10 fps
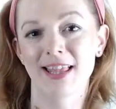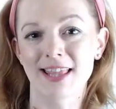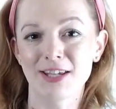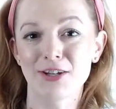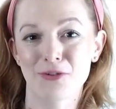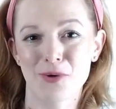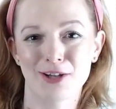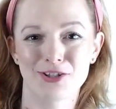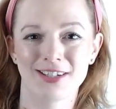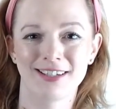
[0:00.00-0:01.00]
Thank you for
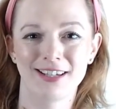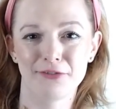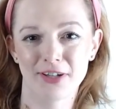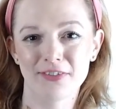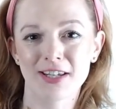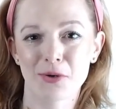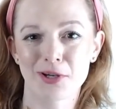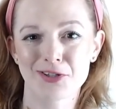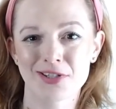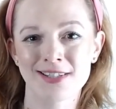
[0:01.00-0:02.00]
watching. If you have any
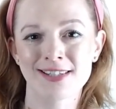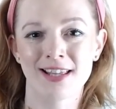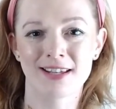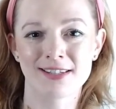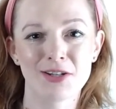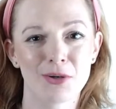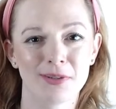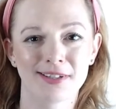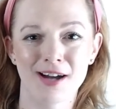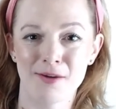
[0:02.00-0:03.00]
questions, let us
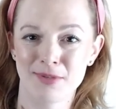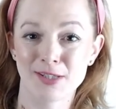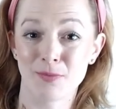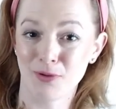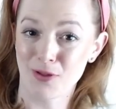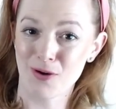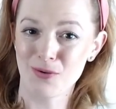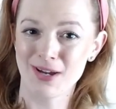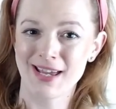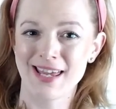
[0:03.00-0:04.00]
know in the comments
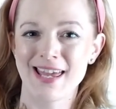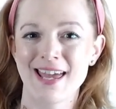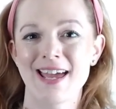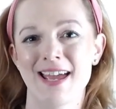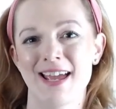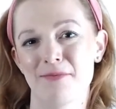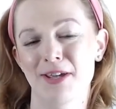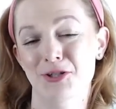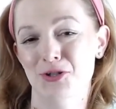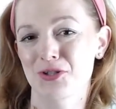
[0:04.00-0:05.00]
below. And
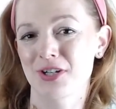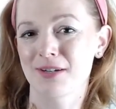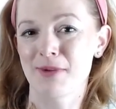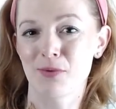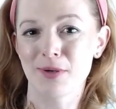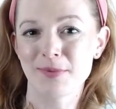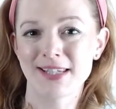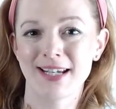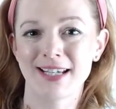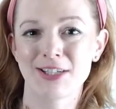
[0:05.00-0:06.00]
make sure you check my website,